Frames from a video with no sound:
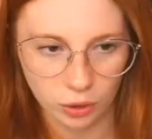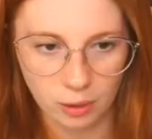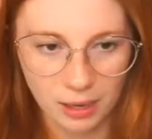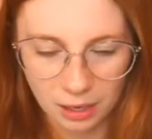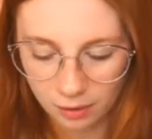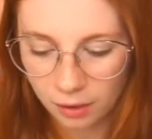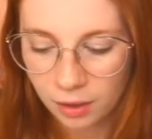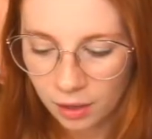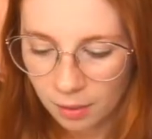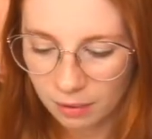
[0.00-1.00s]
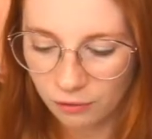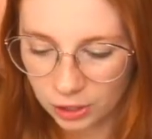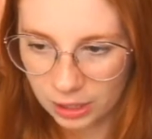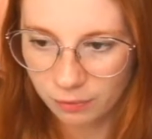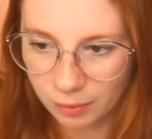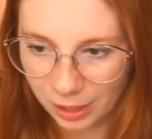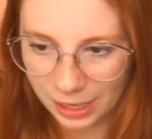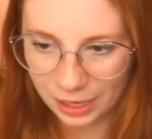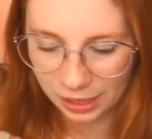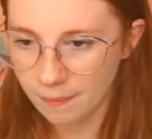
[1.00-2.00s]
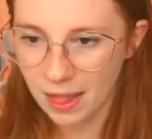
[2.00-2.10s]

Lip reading: picking my voice up from right here.